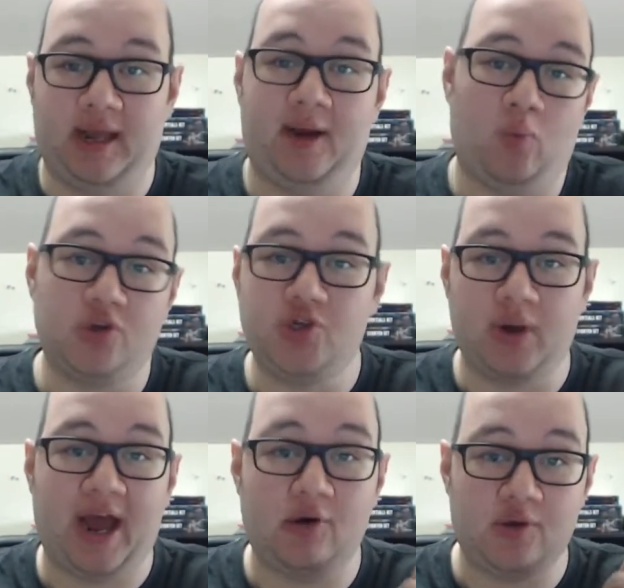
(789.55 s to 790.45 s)
And
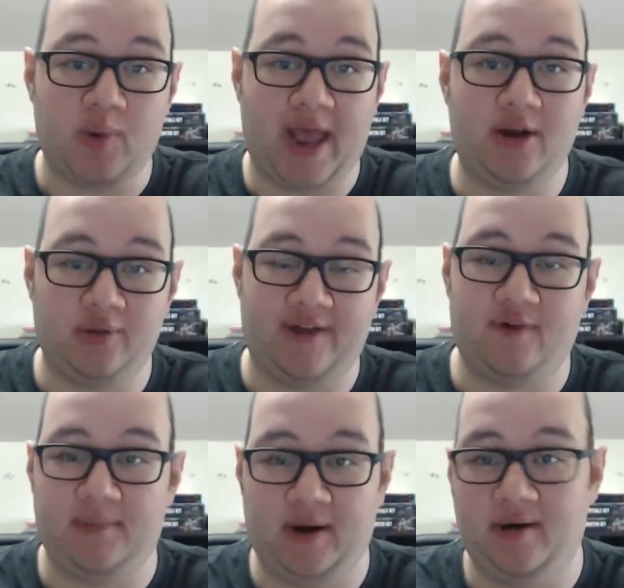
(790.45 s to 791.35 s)
how you handle that
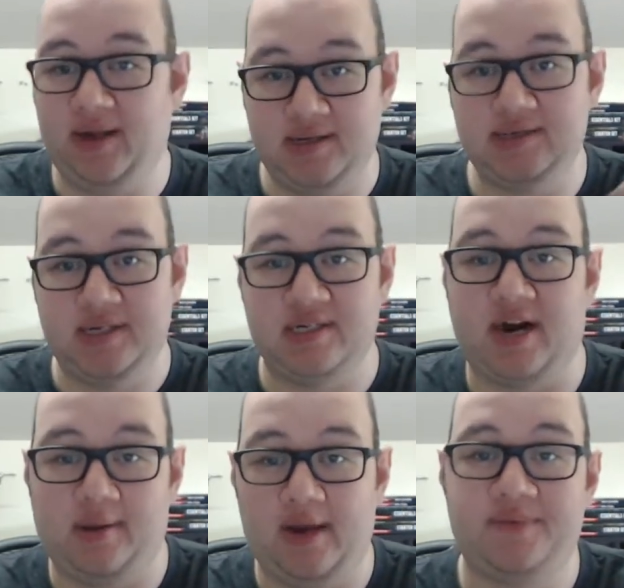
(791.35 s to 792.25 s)
from there is
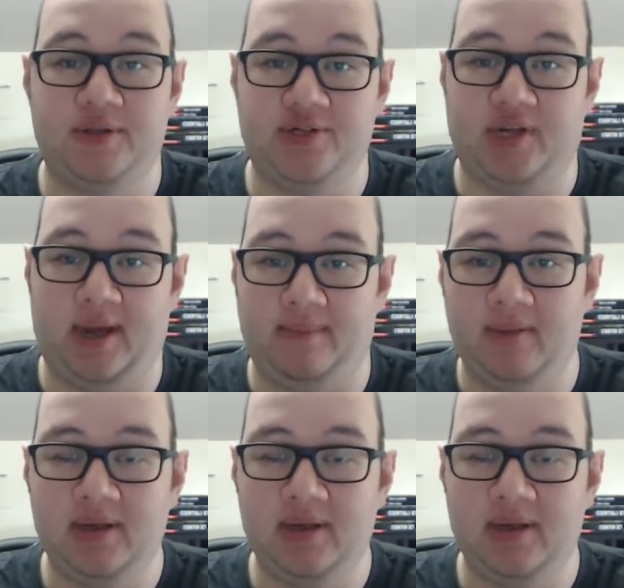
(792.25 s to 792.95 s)
entirely up to the GM.